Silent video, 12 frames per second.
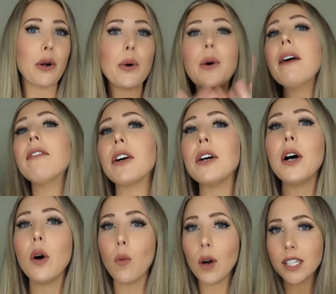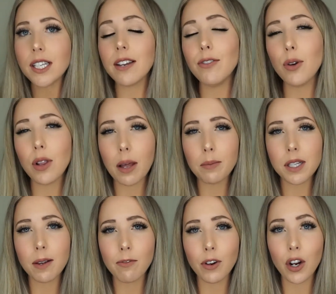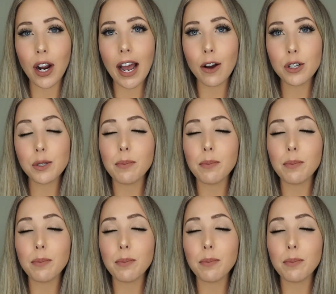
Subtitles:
whoever wants to give you a lump sum for your house,